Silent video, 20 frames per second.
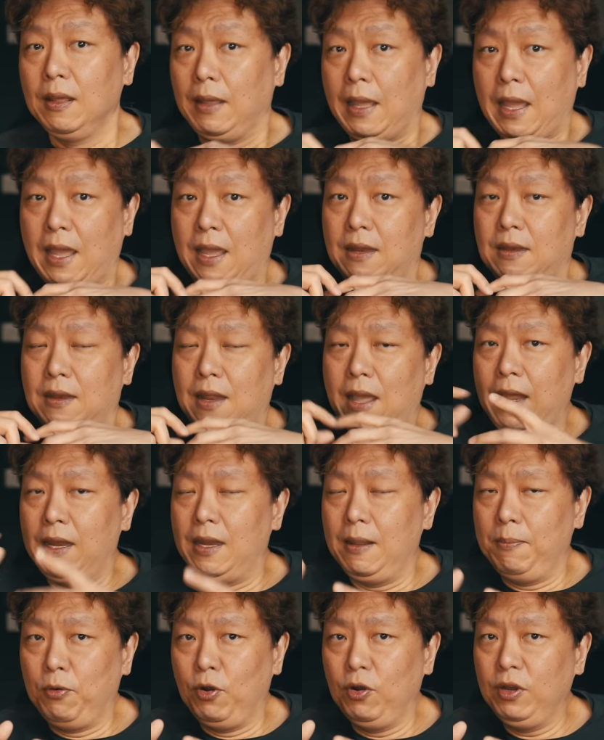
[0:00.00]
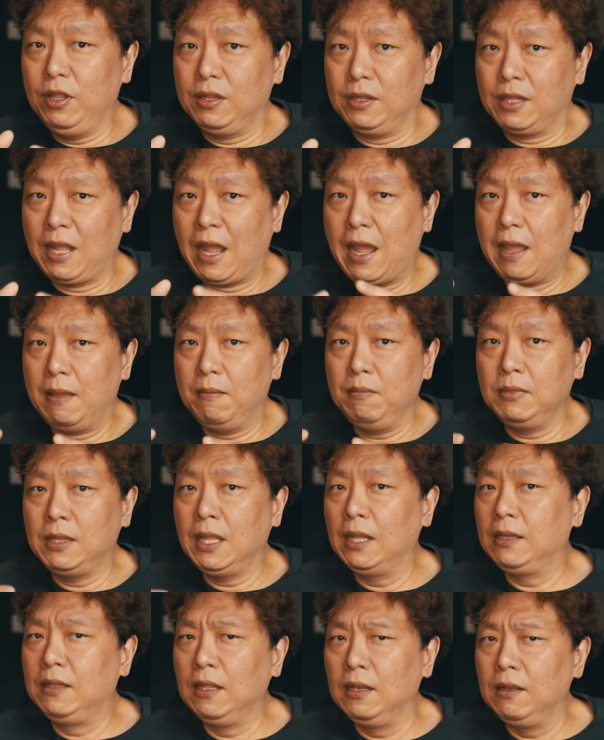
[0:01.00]
And at that point in time,
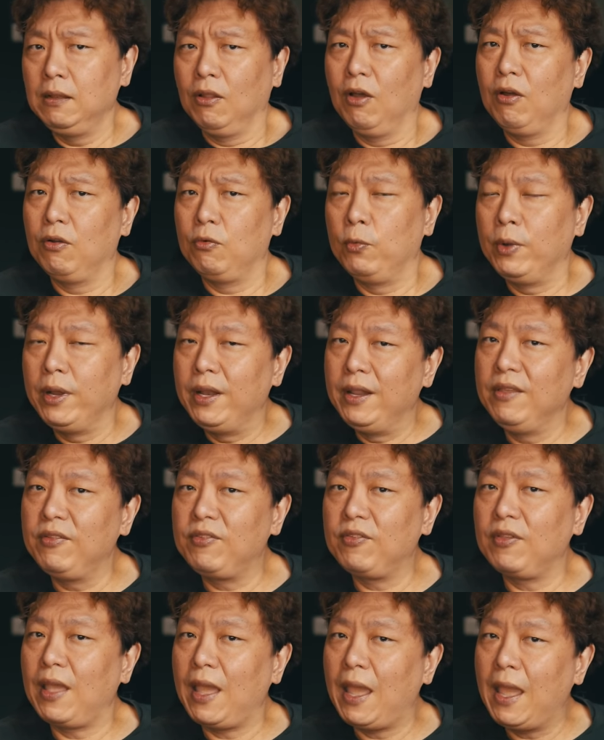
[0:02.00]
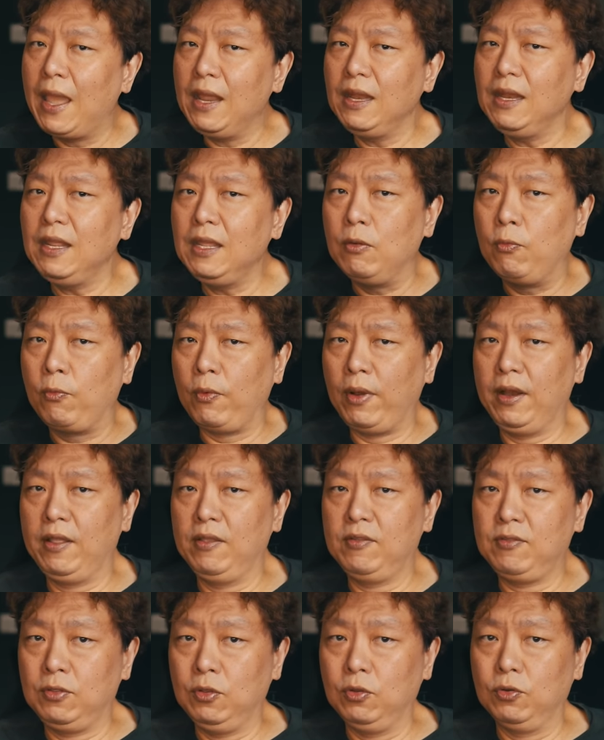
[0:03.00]
they did not release any
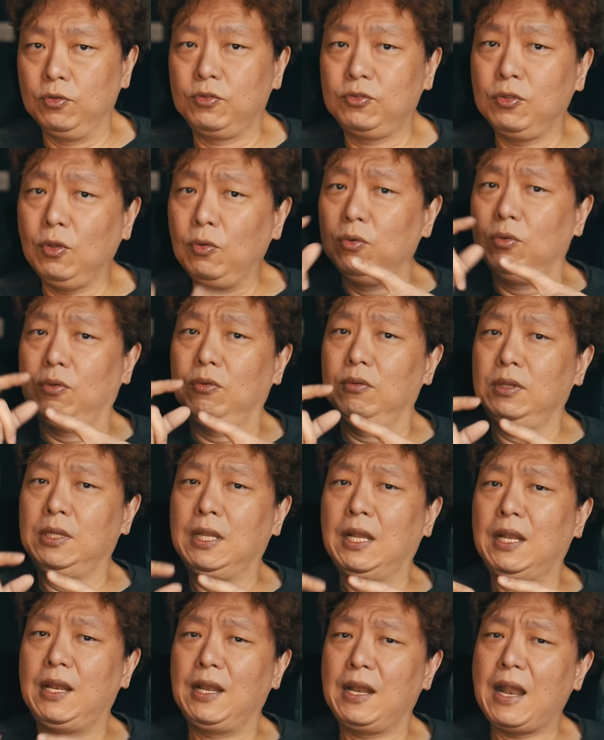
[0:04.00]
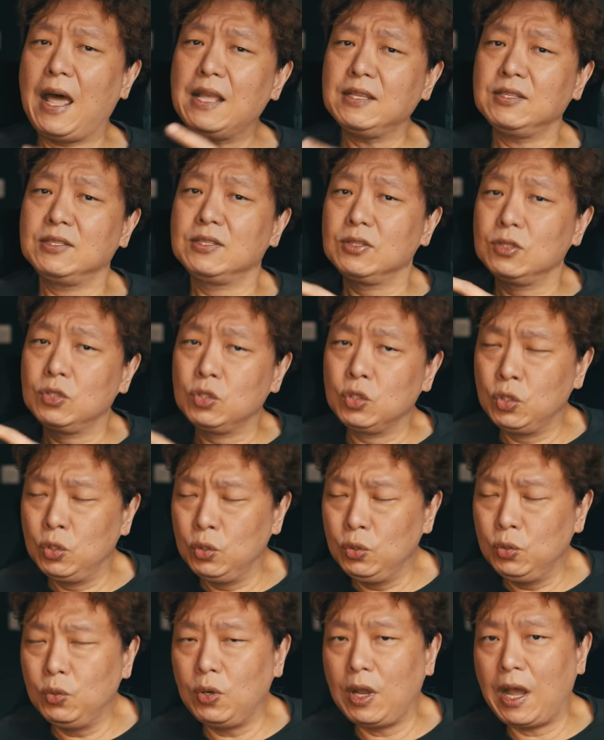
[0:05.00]
release notes. So the last
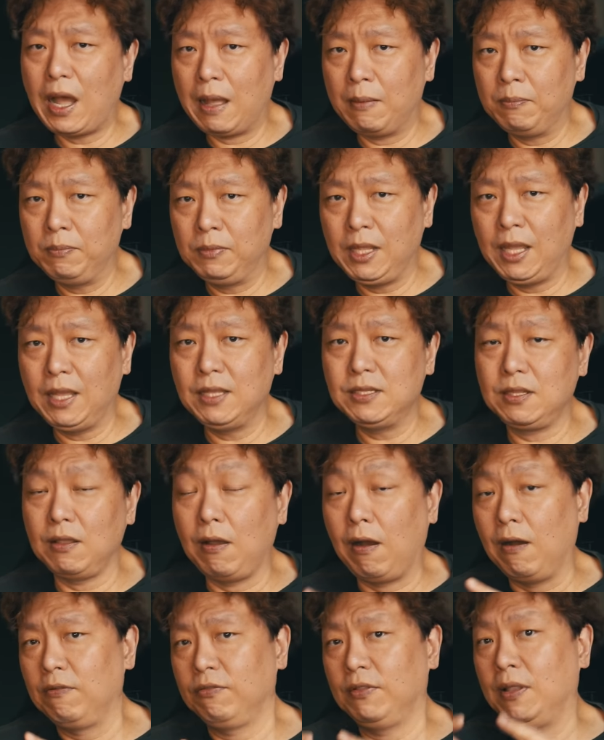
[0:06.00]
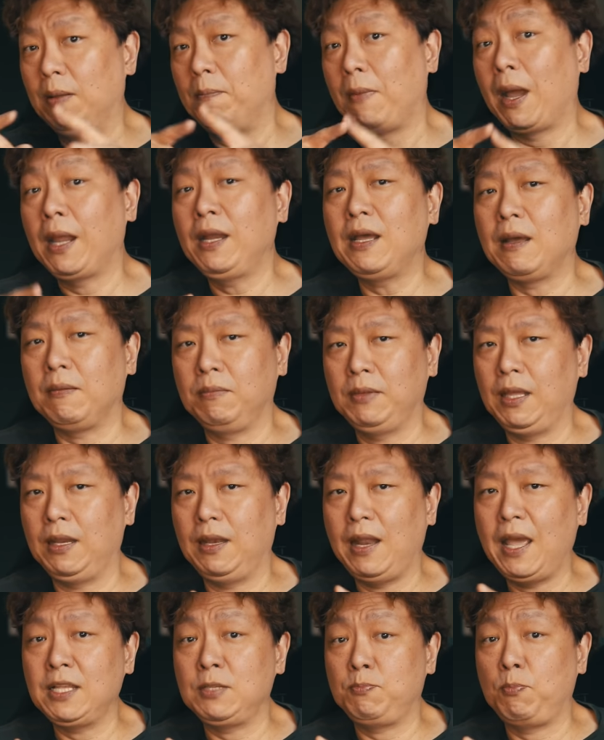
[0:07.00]
2 updates of the minor
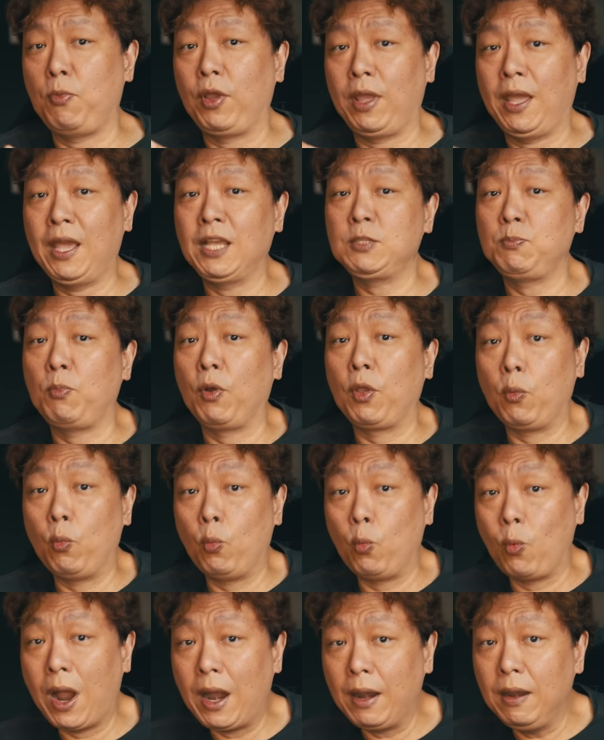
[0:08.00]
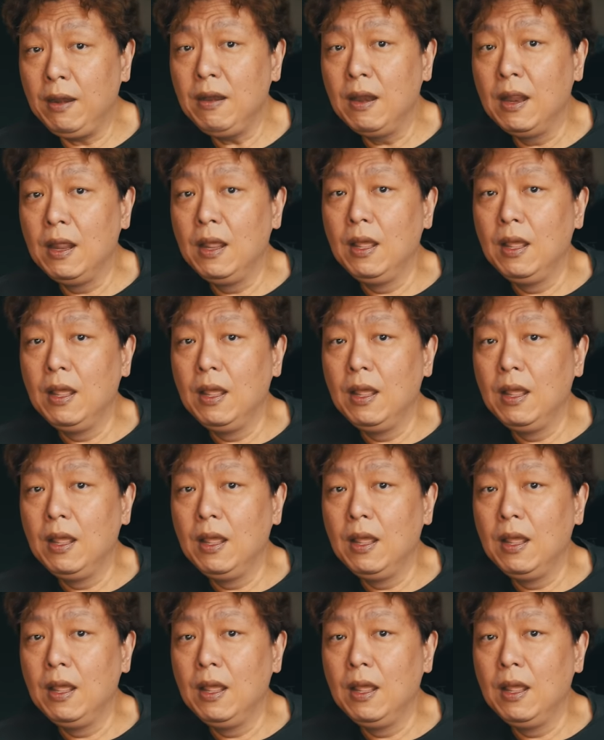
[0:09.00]
update, X.X.1,